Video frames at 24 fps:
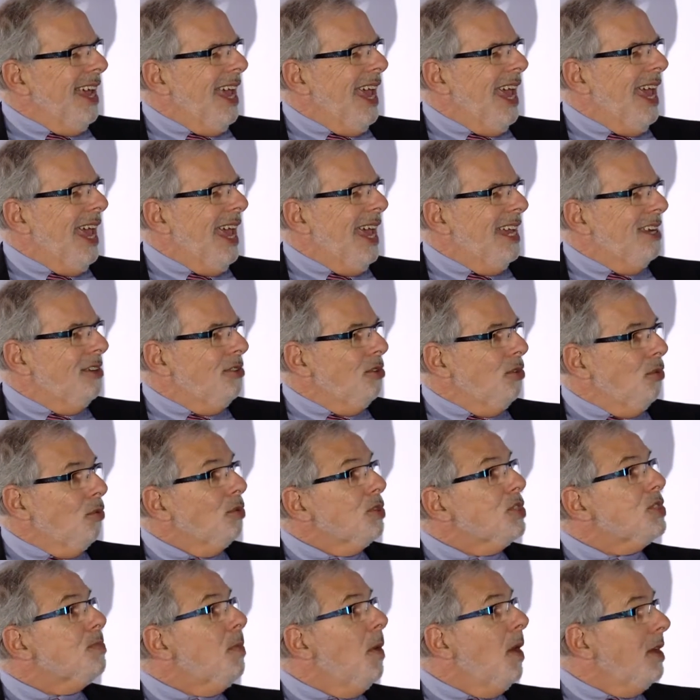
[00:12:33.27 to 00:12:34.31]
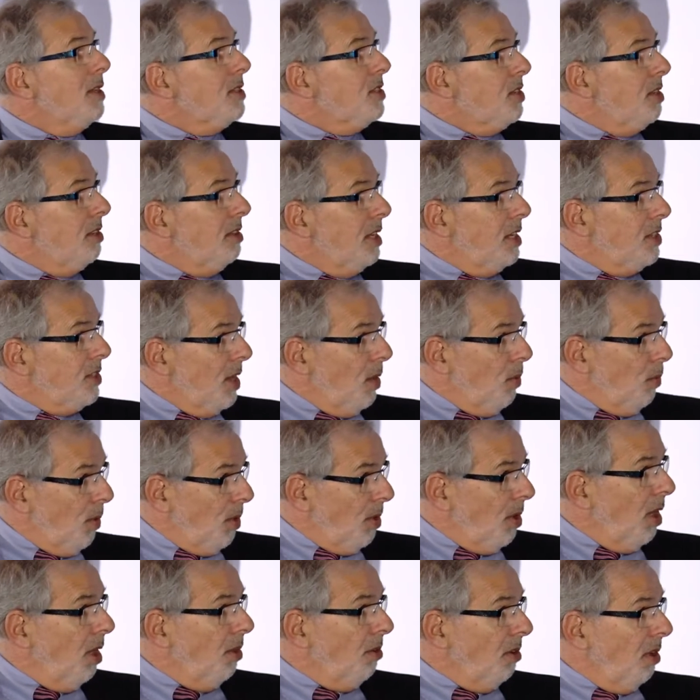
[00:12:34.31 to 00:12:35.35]
and response to things that
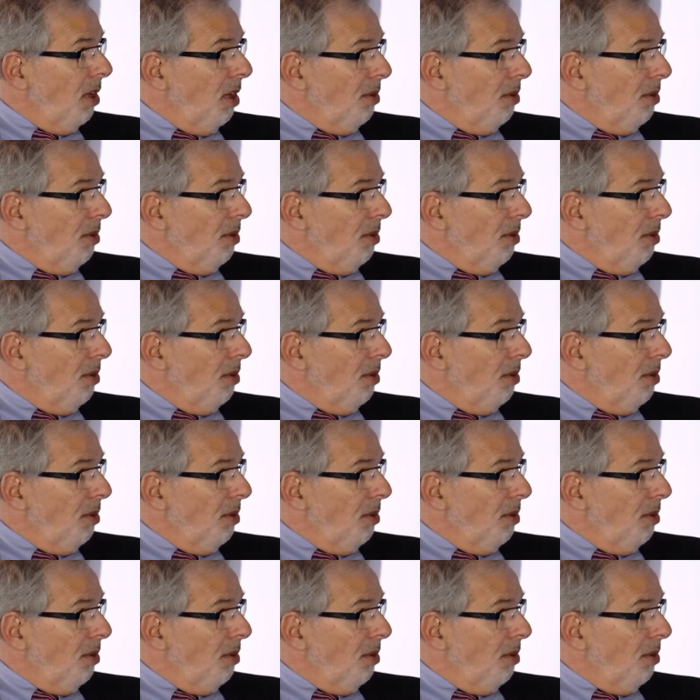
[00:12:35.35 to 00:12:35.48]
we're